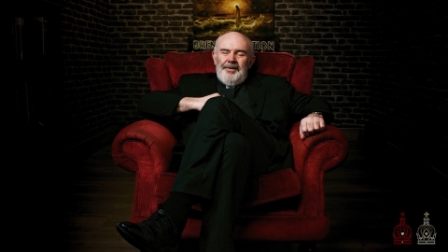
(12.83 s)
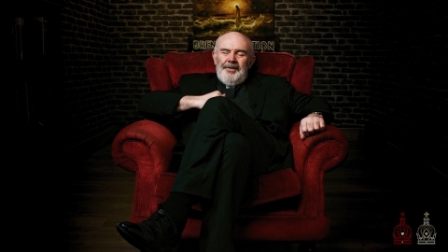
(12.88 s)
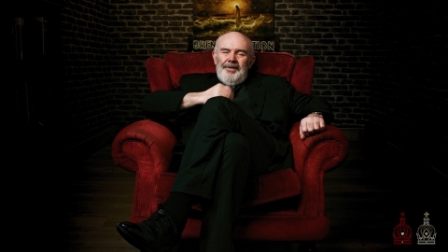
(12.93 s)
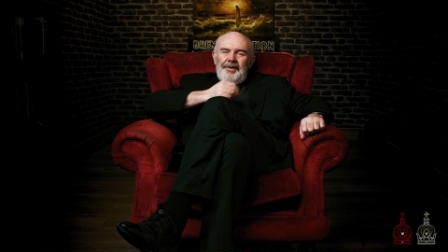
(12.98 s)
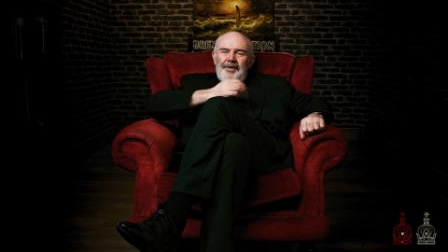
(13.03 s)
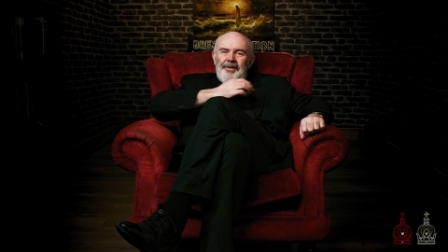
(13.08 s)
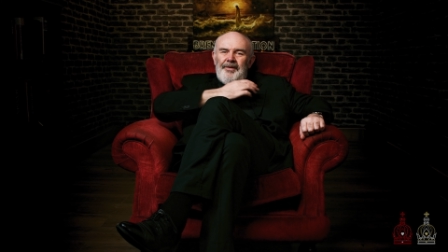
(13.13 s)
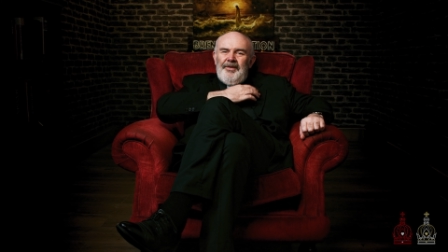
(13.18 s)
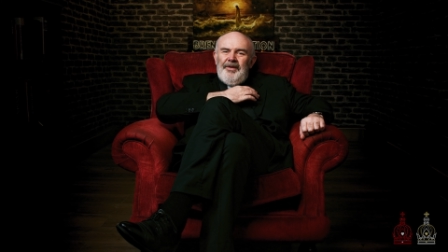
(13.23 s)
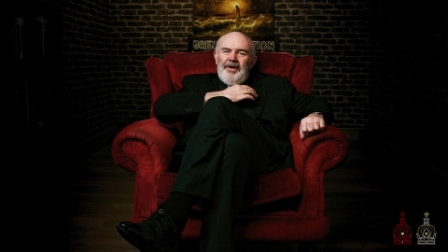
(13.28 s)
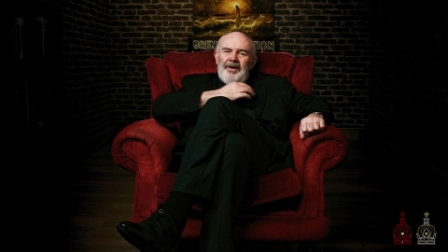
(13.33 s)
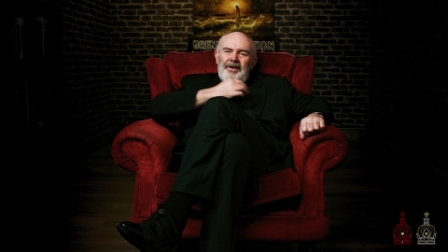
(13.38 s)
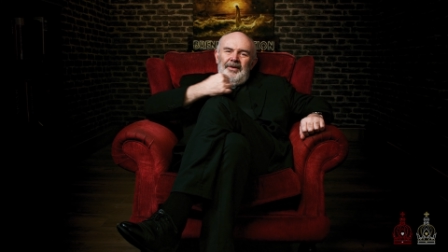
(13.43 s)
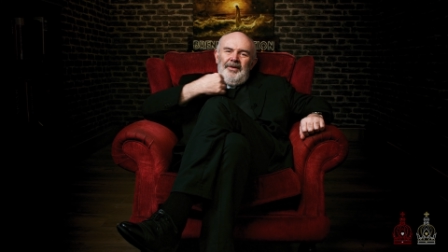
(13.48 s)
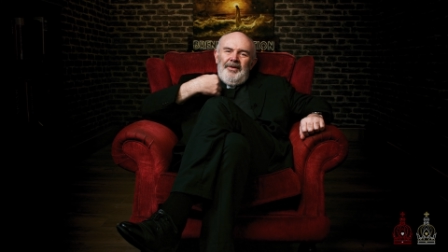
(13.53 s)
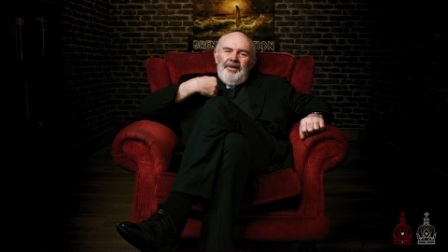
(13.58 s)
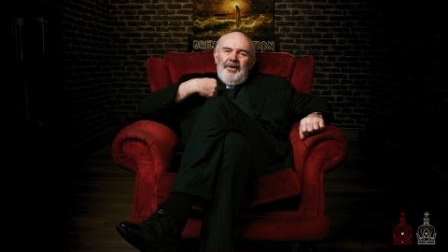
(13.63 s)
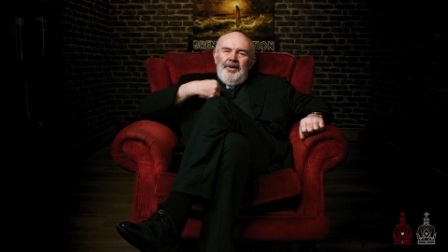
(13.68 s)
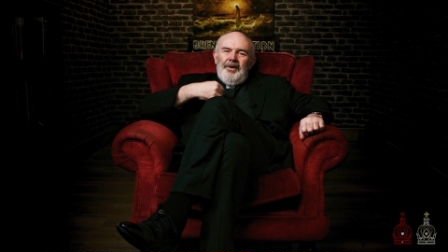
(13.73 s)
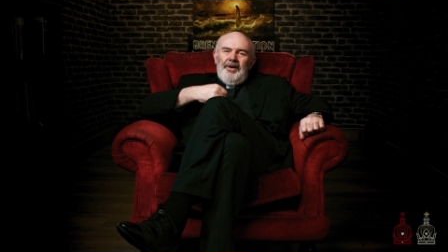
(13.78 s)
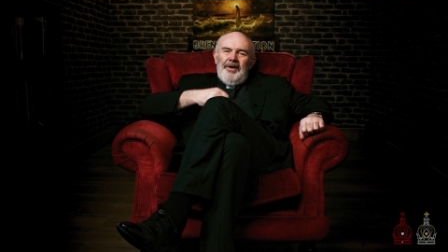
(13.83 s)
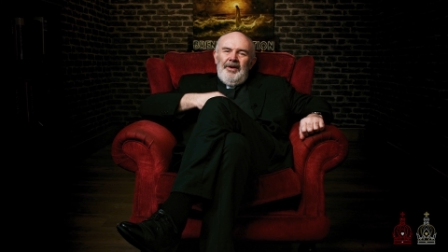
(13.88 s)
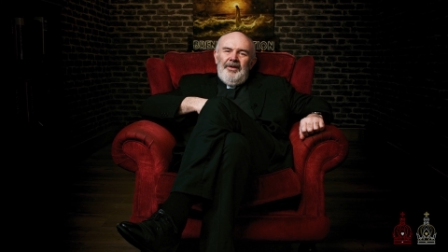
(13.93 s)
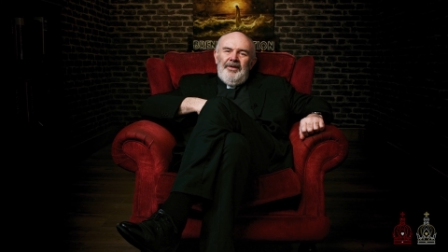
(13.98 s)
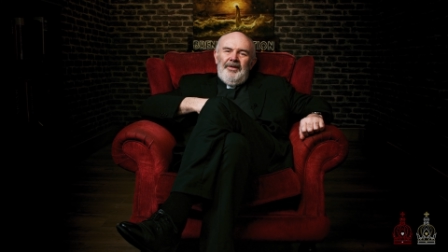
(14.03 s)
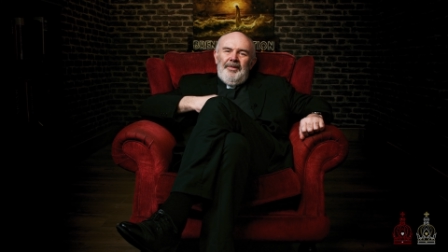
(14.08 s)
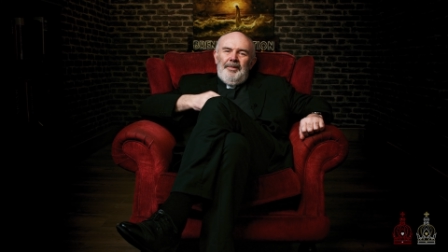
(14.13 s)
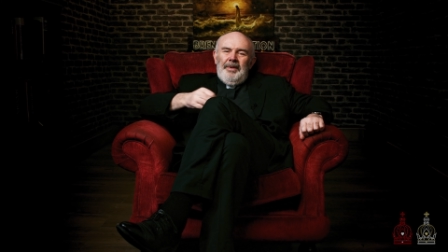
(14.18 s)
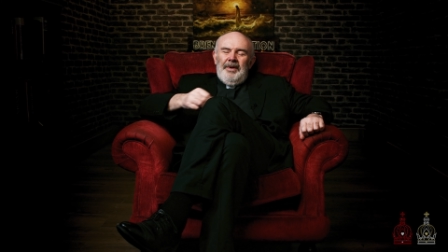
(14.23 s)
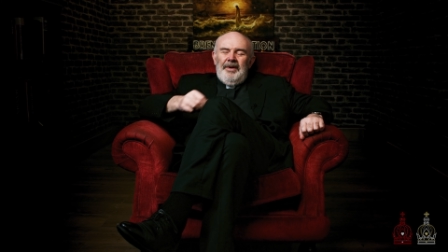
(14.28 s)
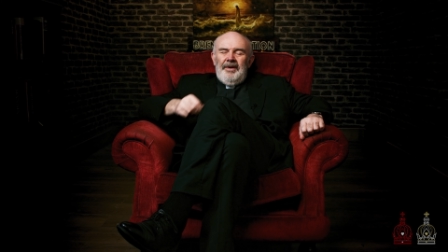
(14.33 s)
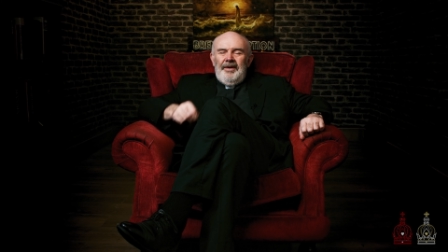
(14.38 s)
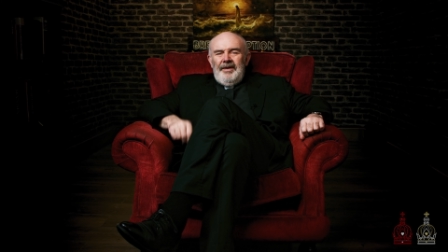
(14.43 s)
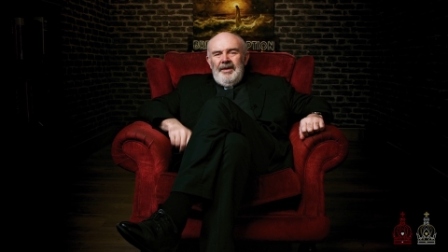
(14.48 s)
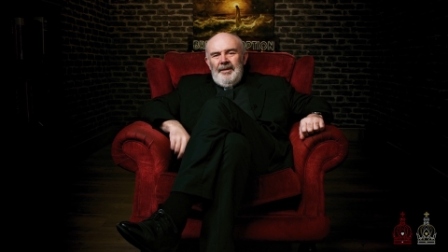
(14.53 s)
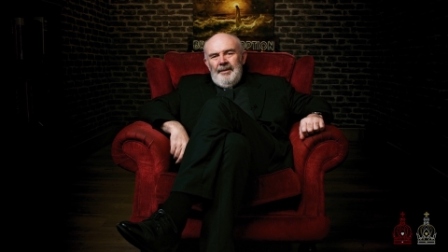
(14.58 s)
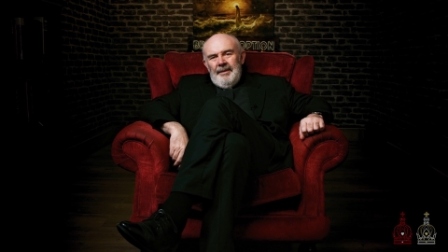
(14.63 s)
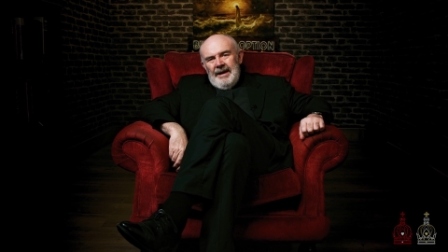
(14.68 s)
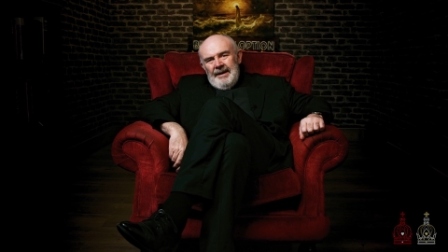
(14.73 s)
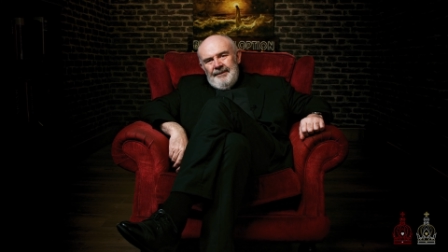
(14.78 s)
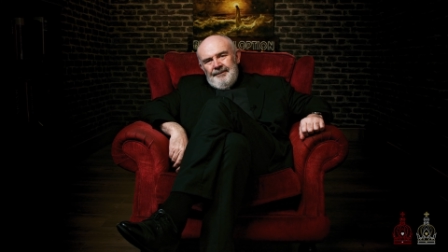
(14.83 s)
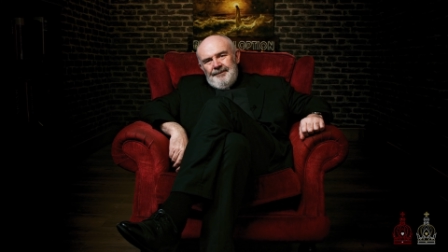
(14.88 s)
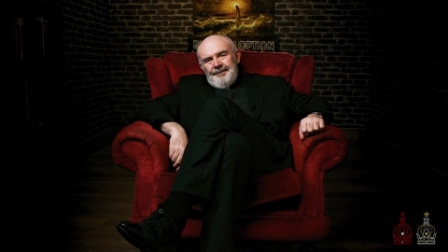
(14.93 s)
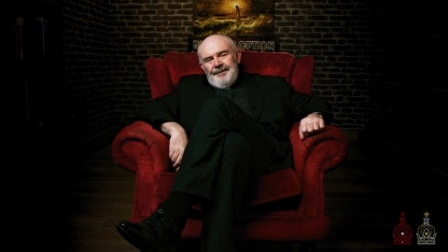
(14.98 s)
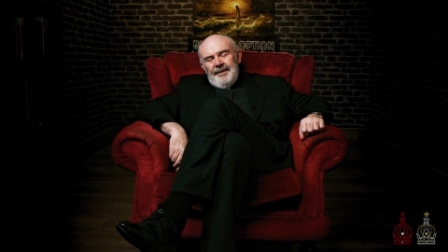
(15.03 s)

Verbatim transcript: and the Son and the Holy Spirit, Amen.